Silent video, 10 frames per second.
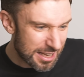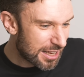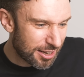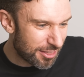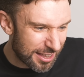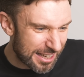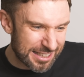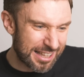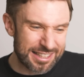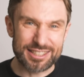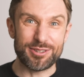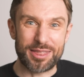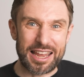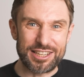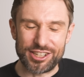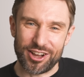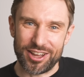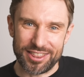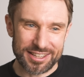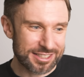don't think it's anything to do with aging
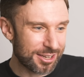either.